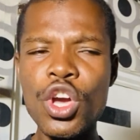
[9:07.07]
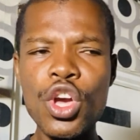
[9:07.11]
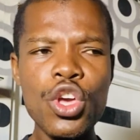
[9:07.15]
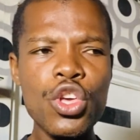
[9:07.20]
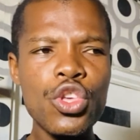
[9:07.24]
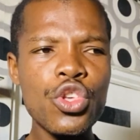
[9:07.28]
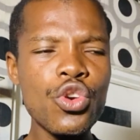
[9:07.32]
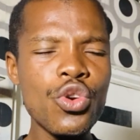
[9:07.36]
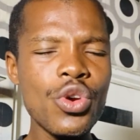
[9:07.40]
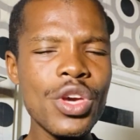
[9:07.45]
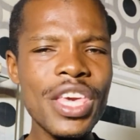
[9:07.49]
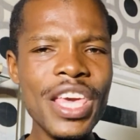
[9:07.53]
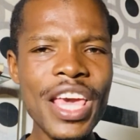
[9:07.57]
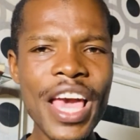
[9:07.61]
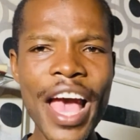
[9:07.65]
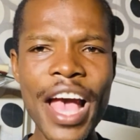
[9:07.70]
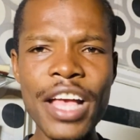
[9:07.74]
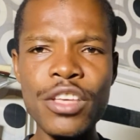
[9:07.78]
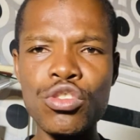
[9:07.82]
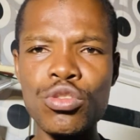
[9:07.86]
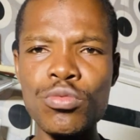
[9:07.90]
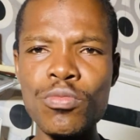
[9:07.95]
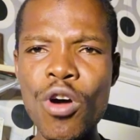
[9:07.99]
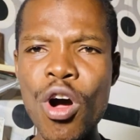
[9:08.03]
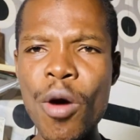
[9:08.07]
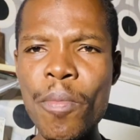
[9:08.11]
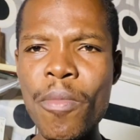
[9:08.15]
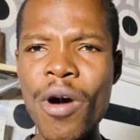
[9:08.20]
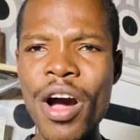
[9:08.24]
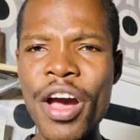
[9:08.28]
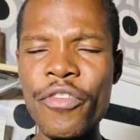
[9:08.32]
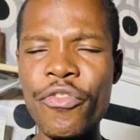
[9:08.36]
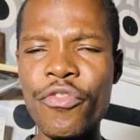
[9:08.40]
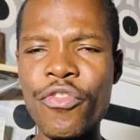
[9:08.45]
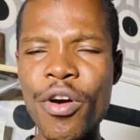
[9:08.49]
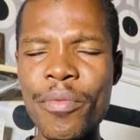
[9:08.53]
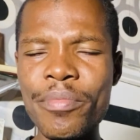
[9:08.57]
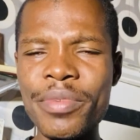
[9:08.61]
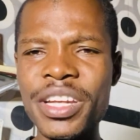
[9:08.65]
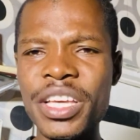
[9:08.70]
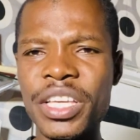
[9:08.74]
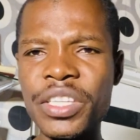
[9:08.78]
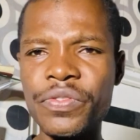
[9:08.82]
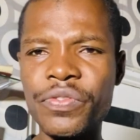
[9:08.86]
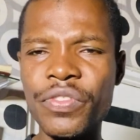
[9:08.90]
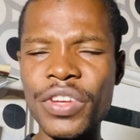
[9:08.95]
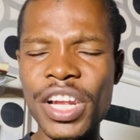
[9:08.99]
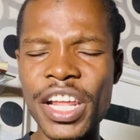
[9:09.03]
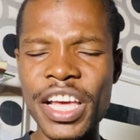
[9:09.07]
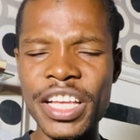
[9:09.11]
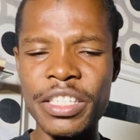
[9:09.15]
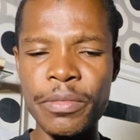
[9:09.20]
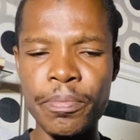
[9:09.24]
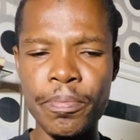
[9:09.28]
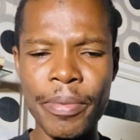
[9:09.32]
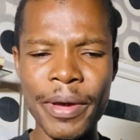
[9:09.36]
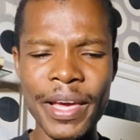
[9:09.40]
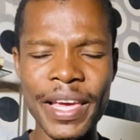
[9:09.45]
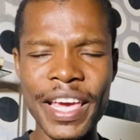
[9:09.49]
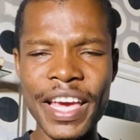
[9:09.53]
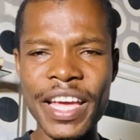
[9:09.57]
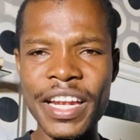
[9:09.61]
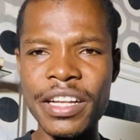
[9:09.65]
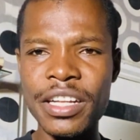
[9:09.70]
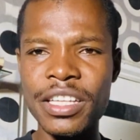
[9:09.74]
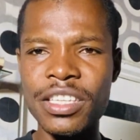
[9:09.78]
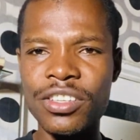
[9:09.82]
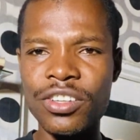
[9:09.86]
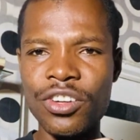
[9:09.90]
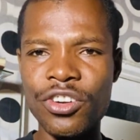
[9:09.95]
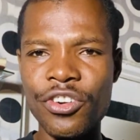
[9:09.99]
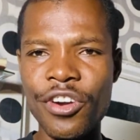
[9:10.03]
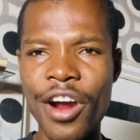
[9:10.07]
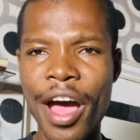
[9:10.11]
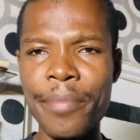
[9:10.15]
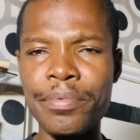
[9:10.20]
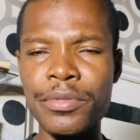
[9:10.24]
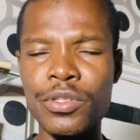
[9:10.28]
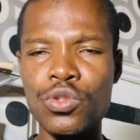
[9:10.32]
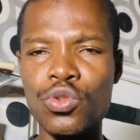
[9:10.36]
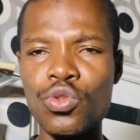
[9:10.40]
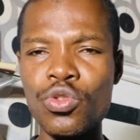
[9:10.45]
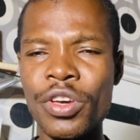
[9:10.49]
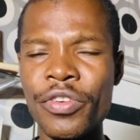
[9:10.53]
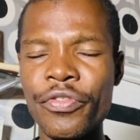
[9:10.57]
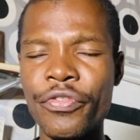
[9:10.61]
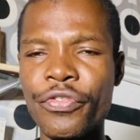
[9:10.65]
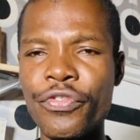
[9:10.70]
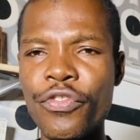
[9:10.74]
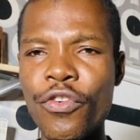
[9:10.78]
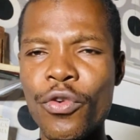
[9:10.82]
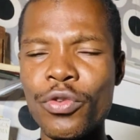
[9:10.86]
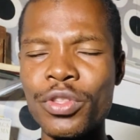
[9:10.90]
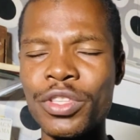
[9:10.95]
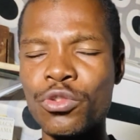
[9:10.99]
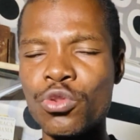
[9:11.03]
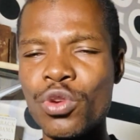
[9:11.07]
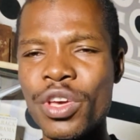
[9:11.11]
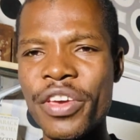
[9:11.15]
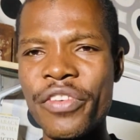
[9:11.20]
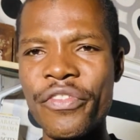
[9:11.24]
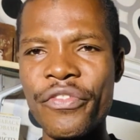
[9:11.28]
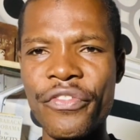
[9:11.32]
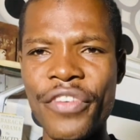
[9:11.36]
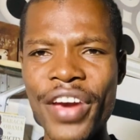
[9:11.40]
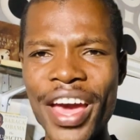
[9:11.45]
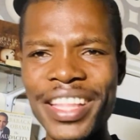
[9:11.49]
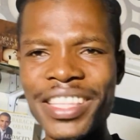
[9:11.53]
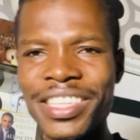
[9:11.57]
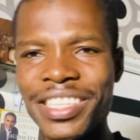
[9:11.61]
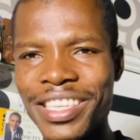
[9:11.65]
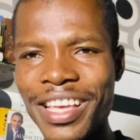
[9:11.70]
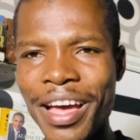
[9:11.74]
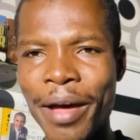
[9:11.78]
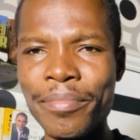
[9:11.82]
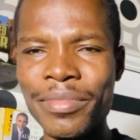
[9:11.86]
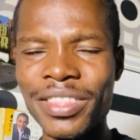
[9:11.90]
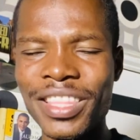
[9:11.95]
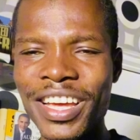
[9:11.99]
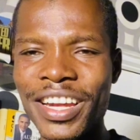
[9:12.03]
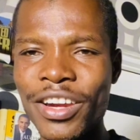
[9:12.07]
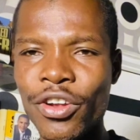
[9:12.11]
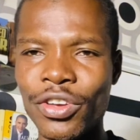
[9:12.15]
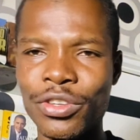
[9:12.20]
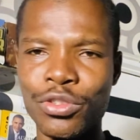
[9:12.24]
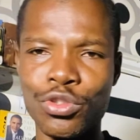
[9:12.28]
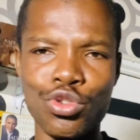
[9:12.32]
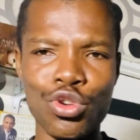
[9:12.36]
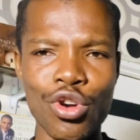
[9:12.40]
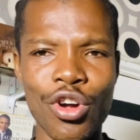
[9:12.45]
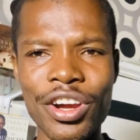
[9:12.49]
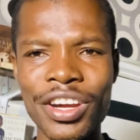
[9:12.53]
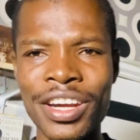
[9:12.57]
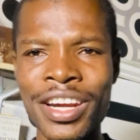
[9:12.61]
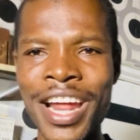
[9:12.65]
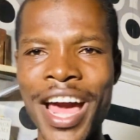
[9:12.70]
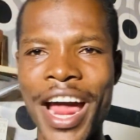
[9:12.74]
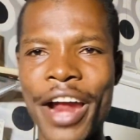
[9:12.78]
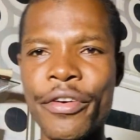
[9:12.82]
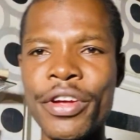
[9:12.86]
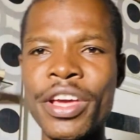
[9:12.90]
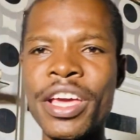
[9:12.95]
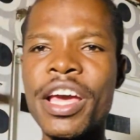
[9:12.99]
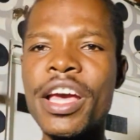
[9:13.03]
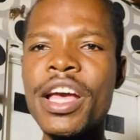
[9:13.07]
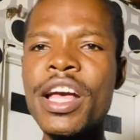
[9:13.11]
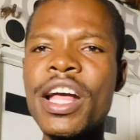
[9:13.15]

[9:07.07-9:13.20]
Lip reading: You hear a small boy from this village picking scraps to invent something extraordinary.